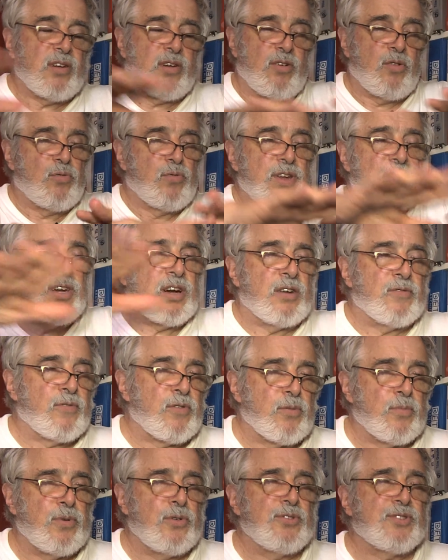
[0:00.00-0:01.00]

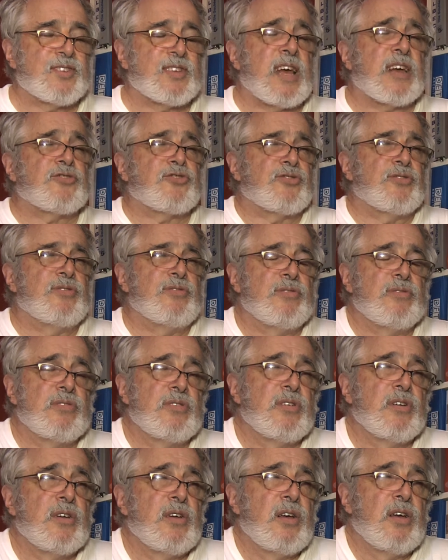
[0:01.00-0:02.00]
recoverable section,
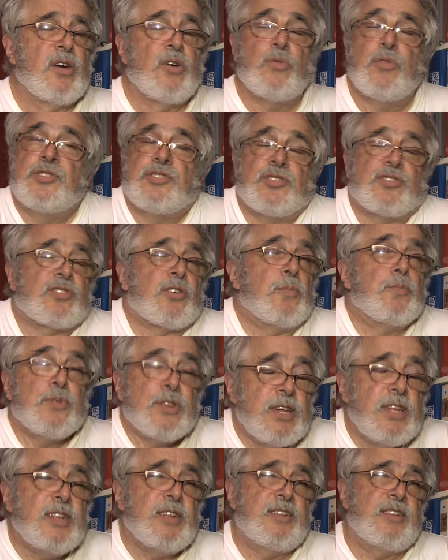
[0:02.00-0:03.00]
which is
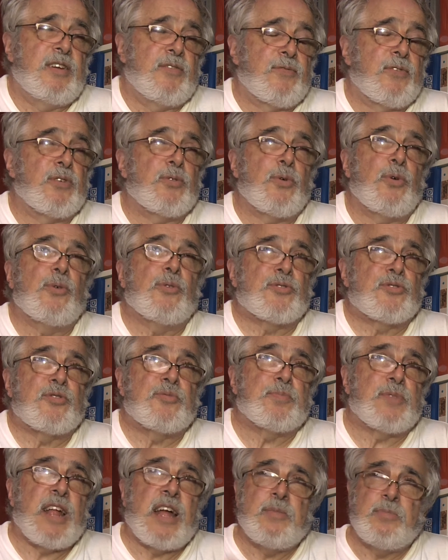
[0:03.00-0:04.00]
completely different, what was
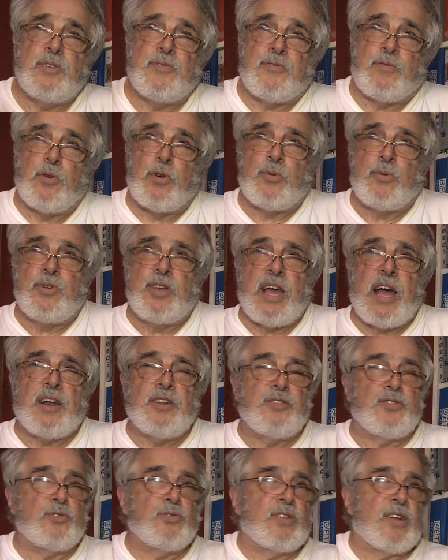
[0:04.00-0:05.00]
planned before, where you had a
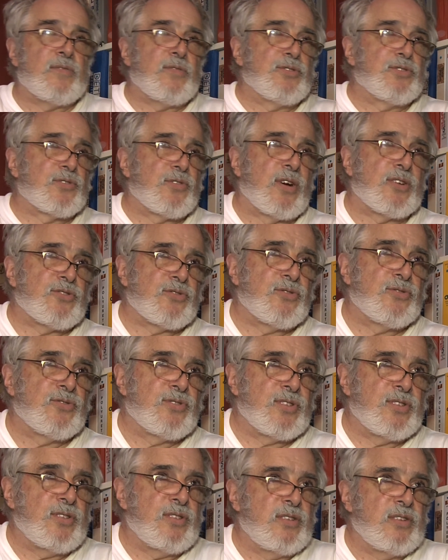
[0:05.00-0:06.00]
two-level structures
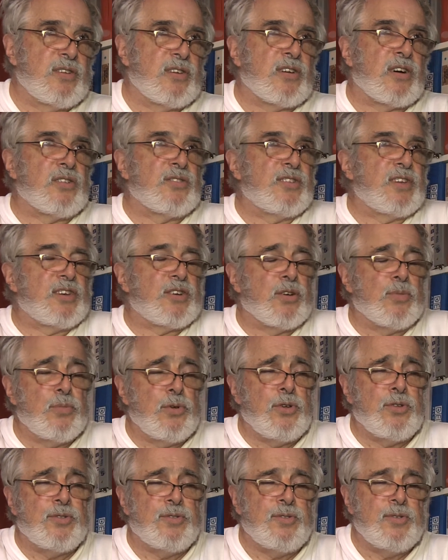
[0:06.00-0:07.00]
on the
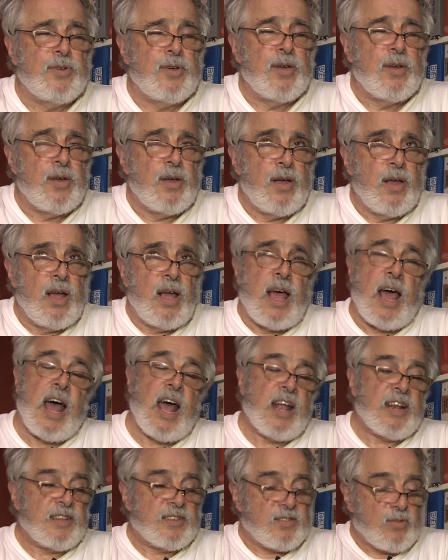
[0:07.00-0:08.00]
commune.
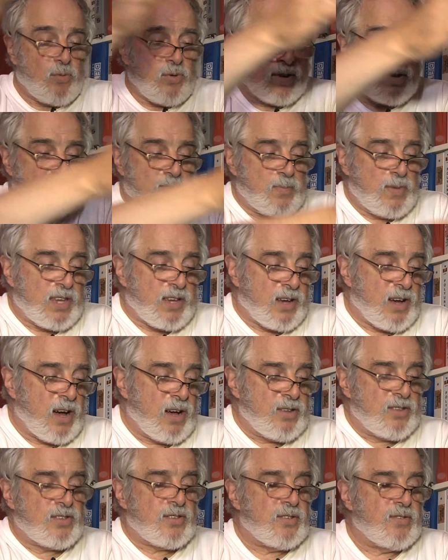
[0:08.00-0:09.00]
And it was
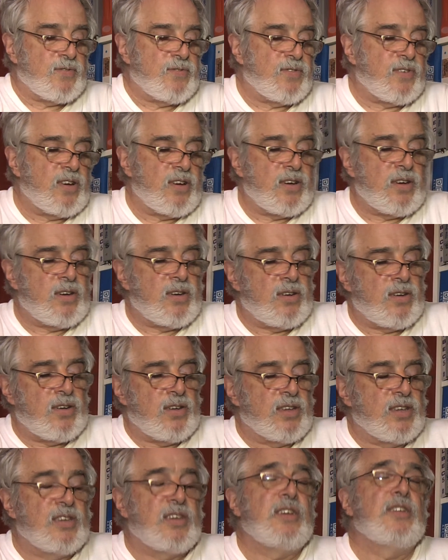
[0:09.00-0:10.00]
because of
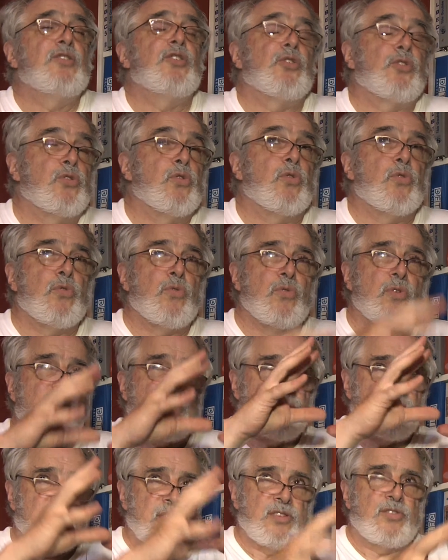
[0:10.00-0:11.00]
Guy Legault
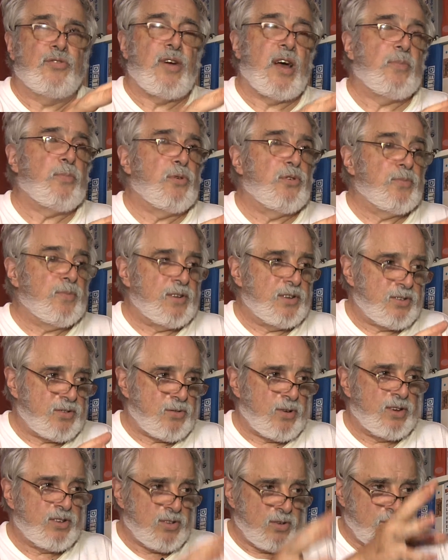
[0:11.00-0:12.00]
and the Drapeau
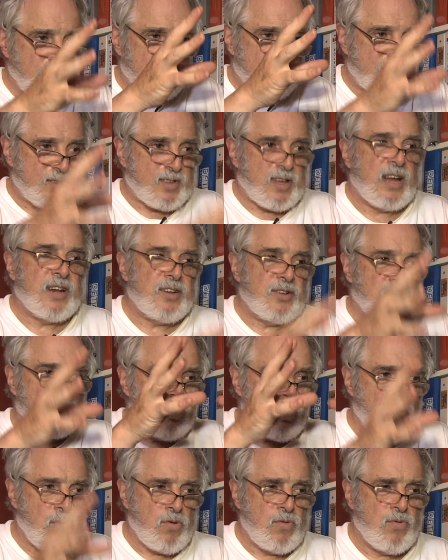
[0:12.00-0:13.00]
administration, it was decided,
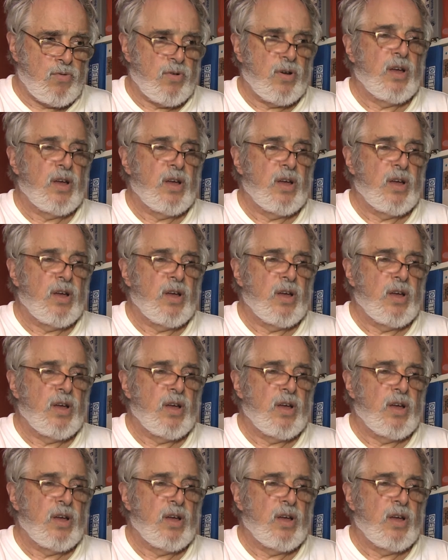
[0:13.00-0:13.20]
no,